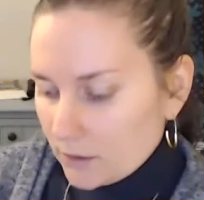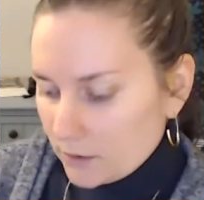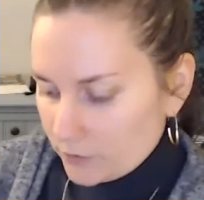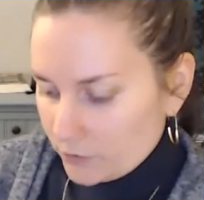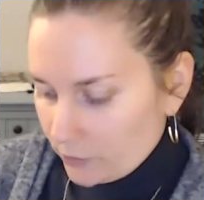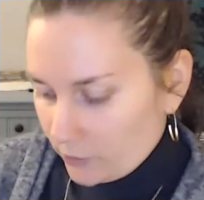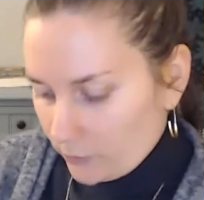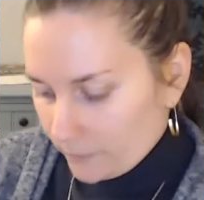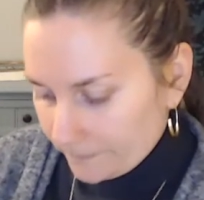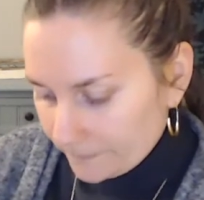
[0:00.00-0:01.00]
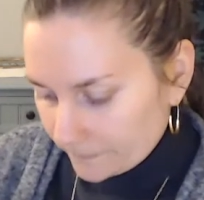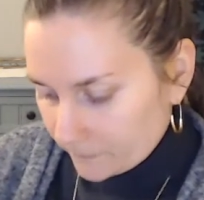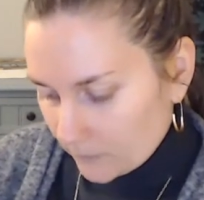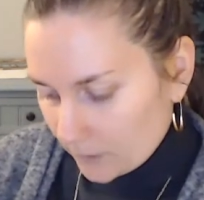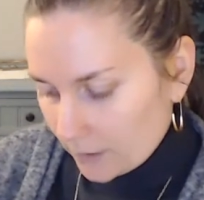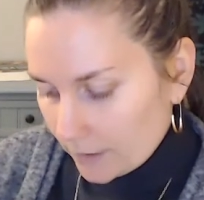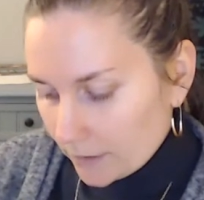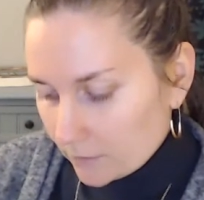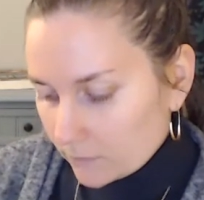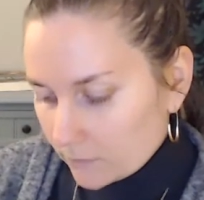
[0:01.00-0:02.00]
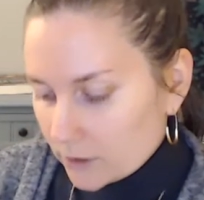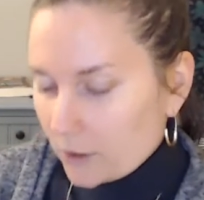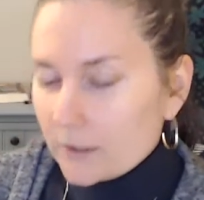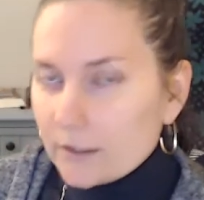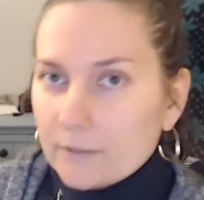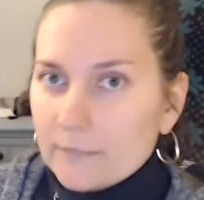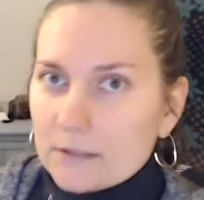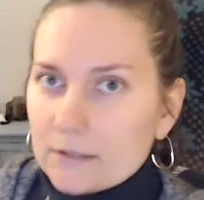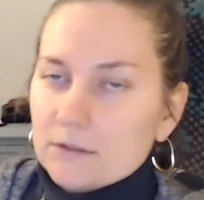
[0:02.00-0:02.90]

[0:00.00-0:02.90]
So here we're talking about